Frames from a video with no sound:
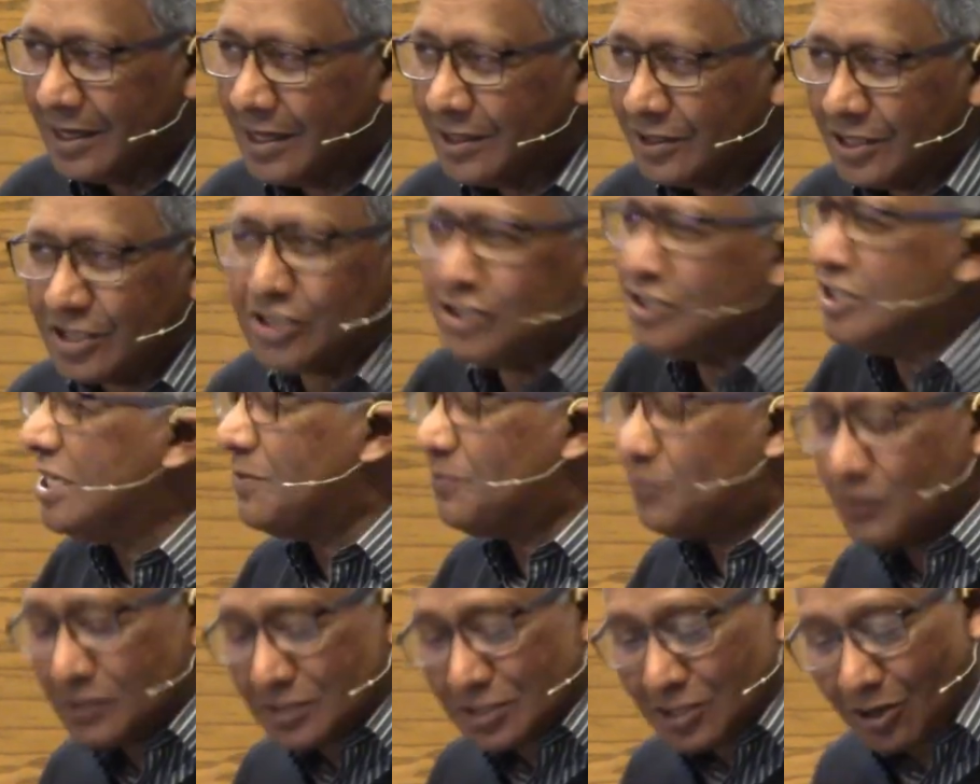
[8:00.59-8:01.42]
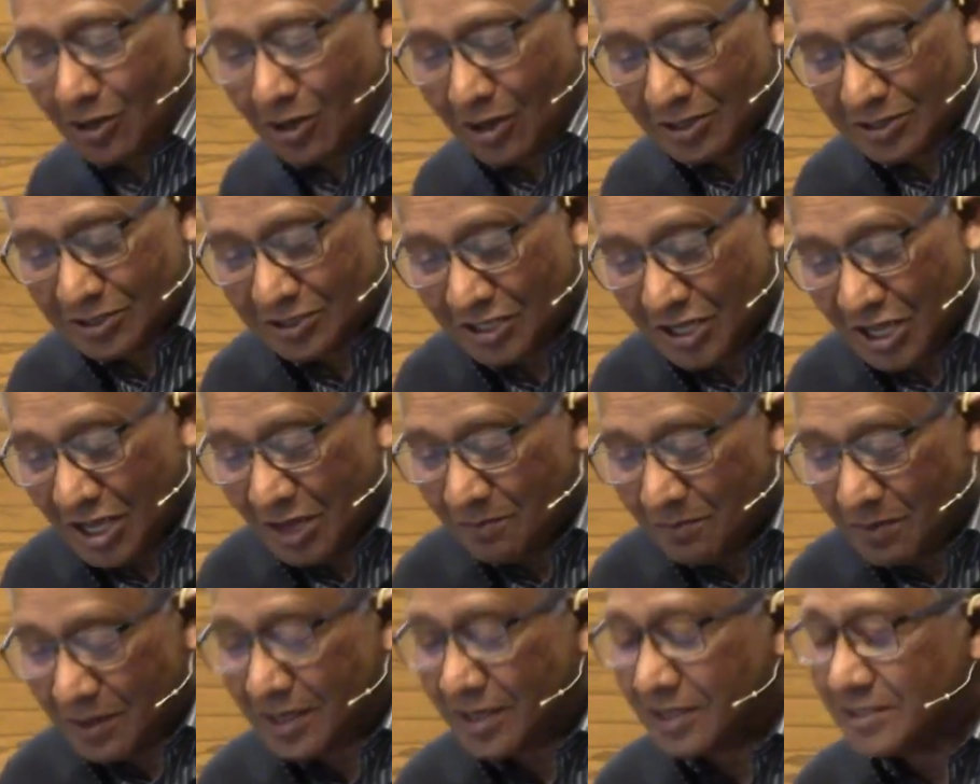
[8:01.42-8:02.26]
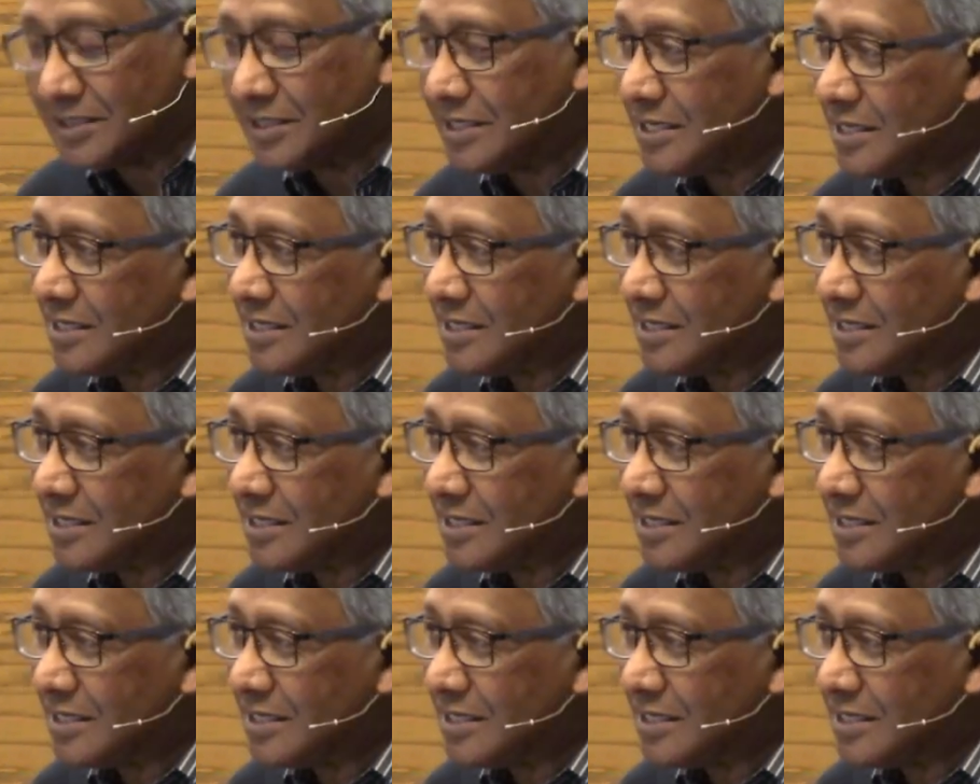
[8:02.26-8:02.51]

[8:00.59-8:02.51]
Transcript: The sheep was lost because it